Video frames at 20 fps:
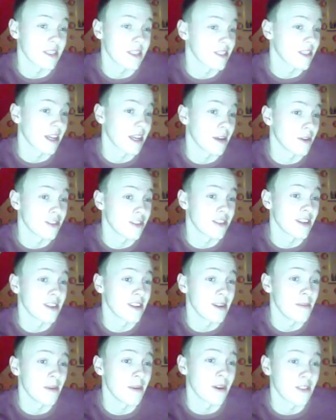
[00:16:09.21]
and just KO it
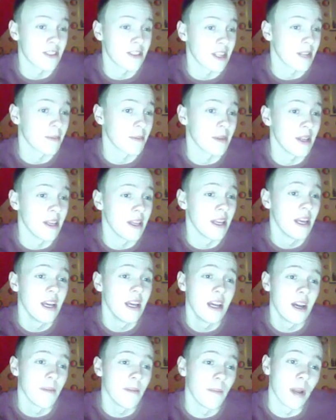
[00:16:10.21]
straight up, or Celebi,
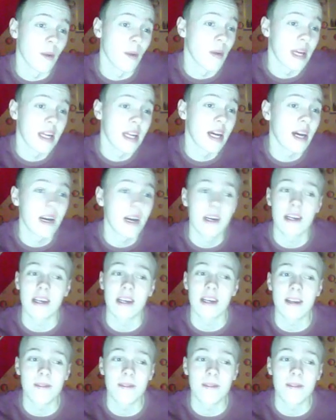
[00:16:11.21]
Meloetta,